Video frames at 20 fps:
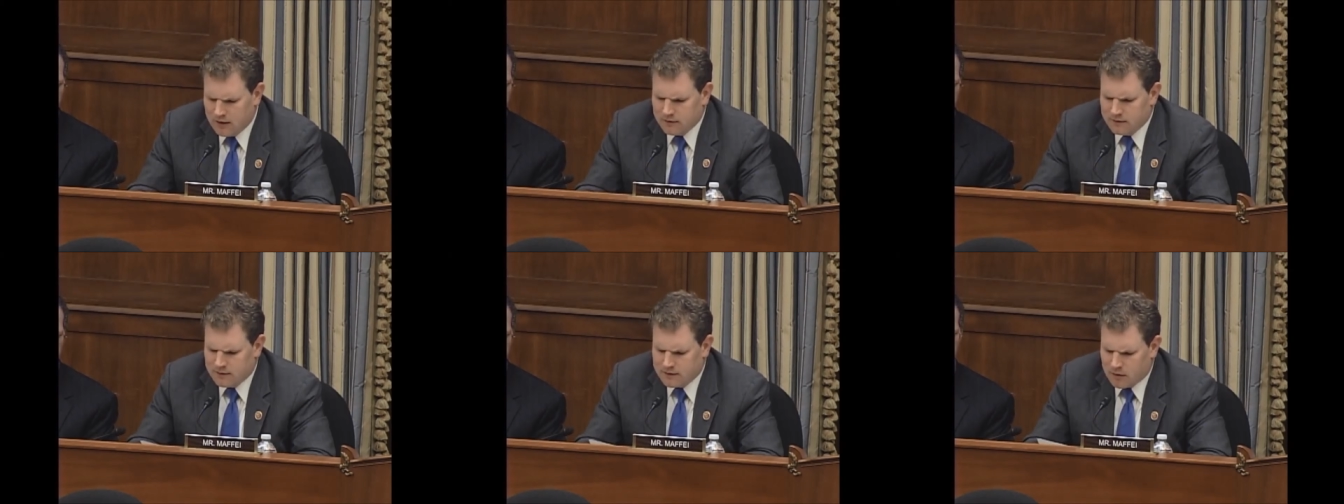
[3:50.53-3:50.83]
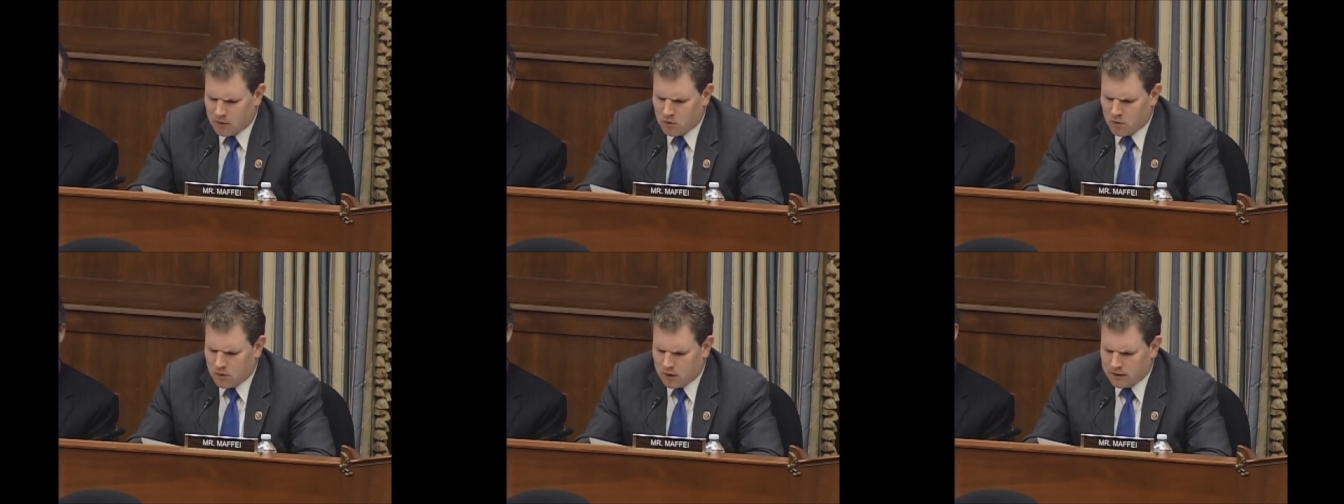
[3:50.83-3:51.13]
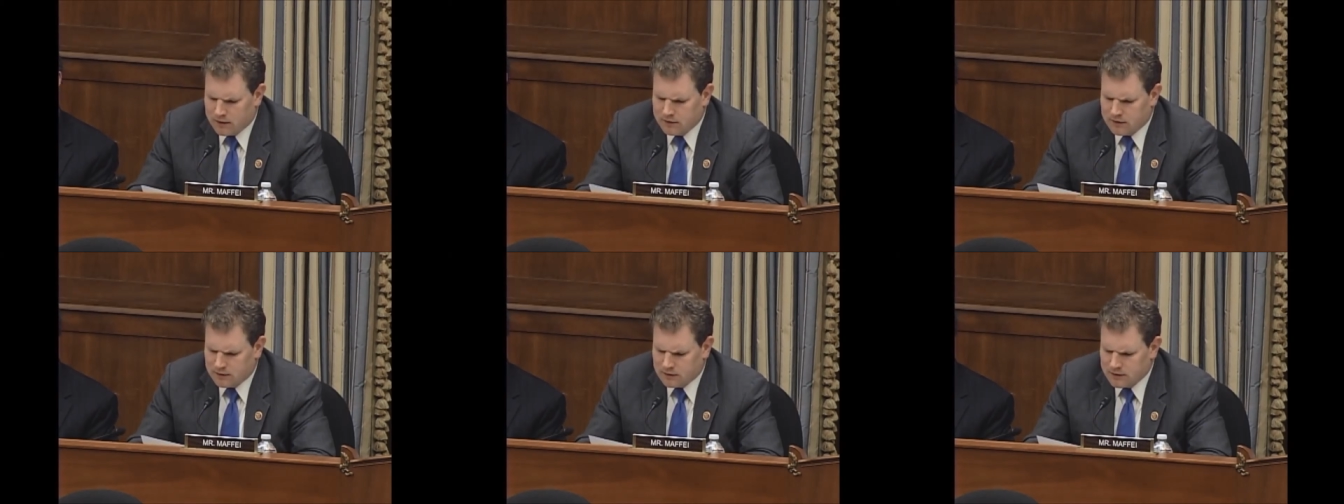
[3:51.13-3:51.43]
that they were
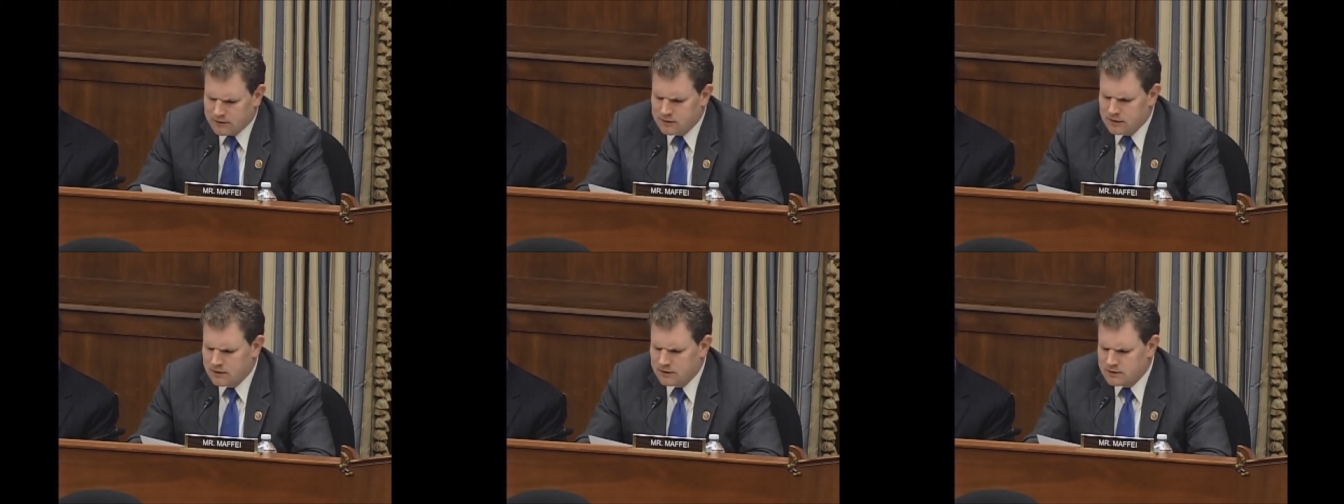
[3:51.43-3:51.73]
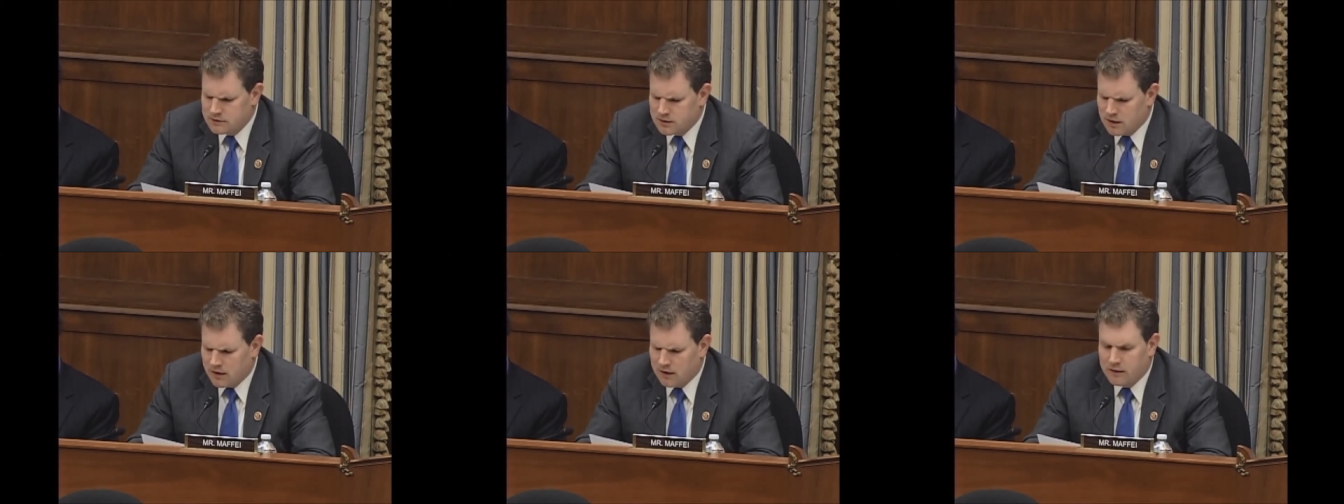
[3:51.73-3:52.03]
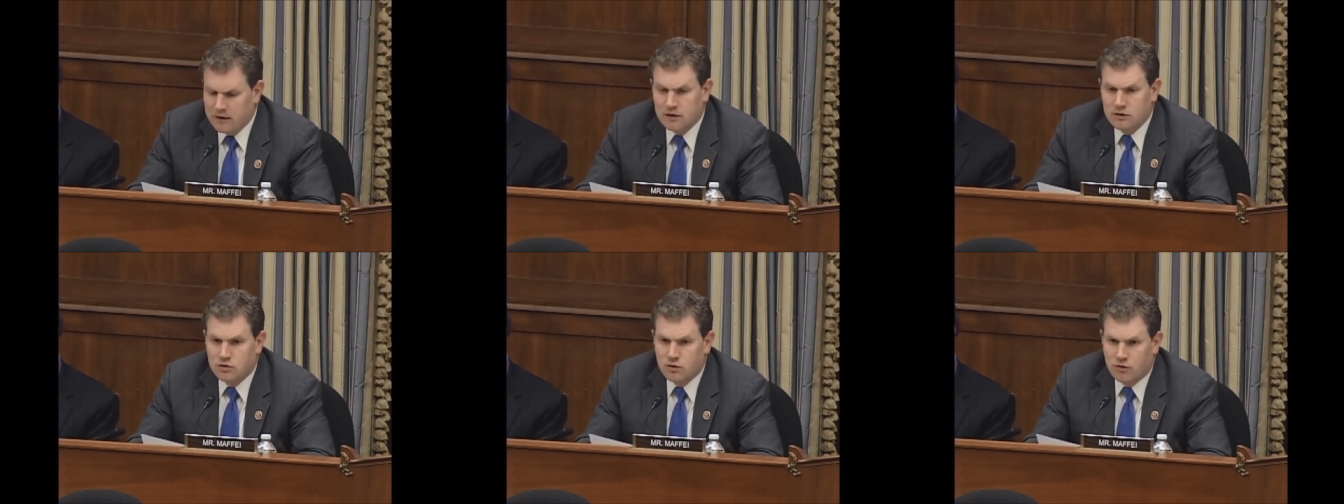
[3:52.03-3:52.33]
willing to listen and study
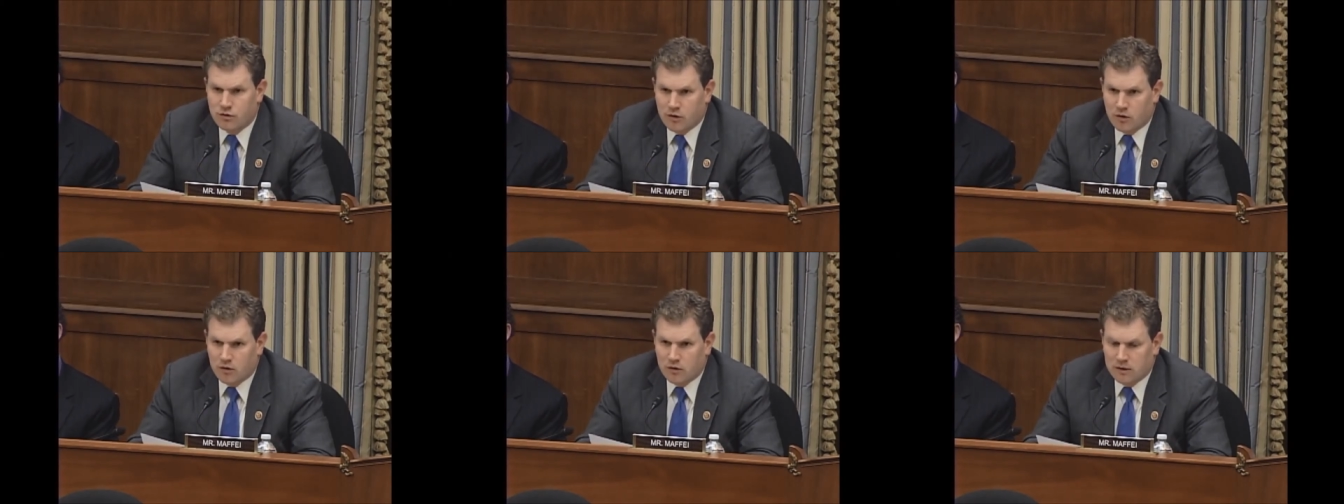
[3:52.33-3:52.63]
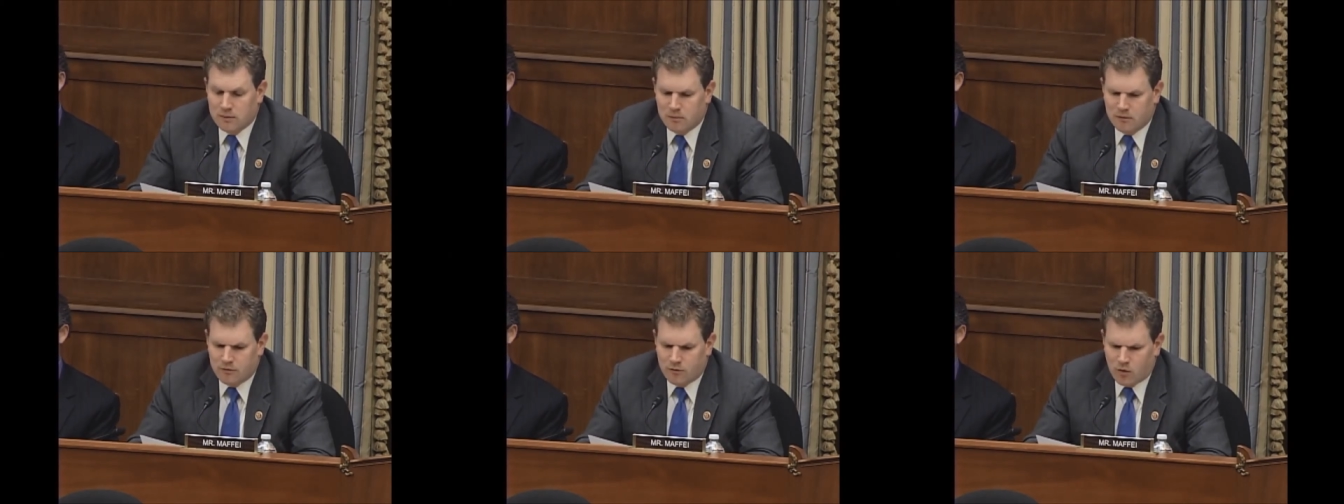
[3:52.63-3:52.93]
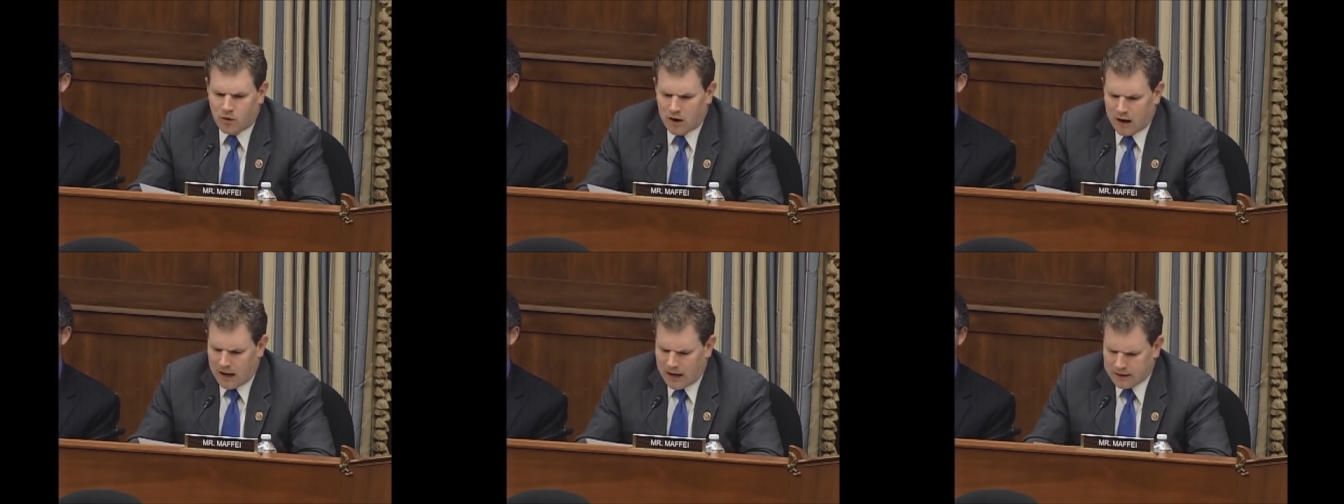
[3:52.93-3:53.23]
the issue thoroughly
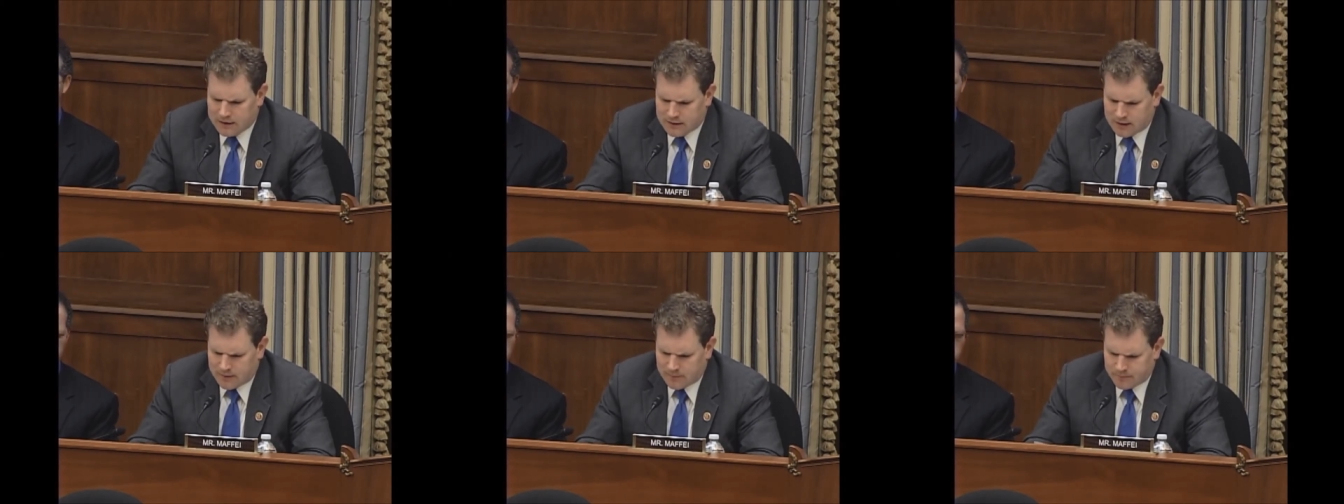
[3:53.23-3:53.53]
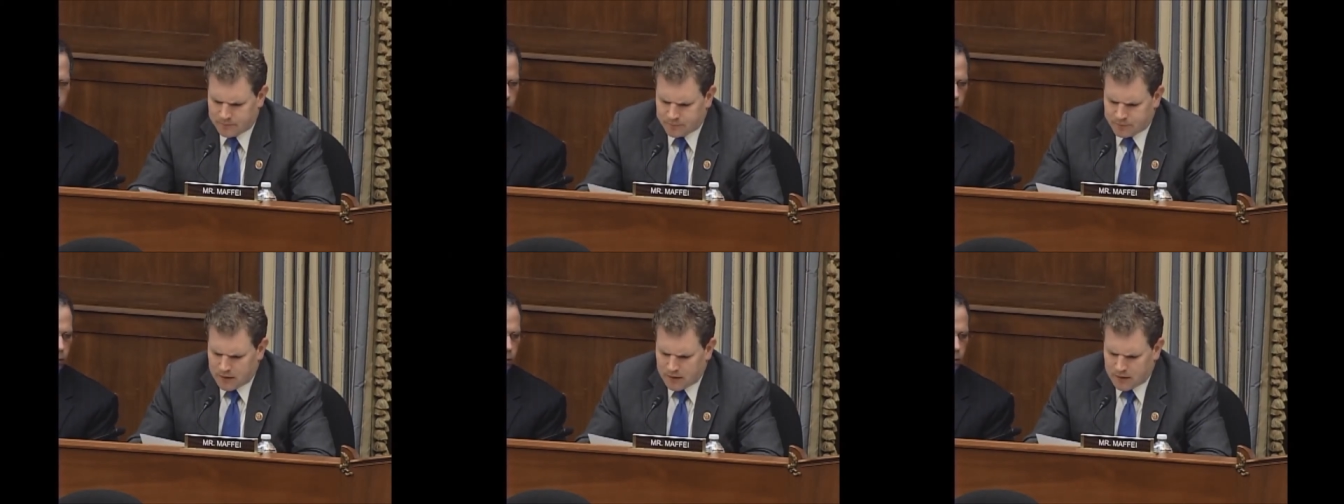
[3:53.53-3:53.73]
before acting.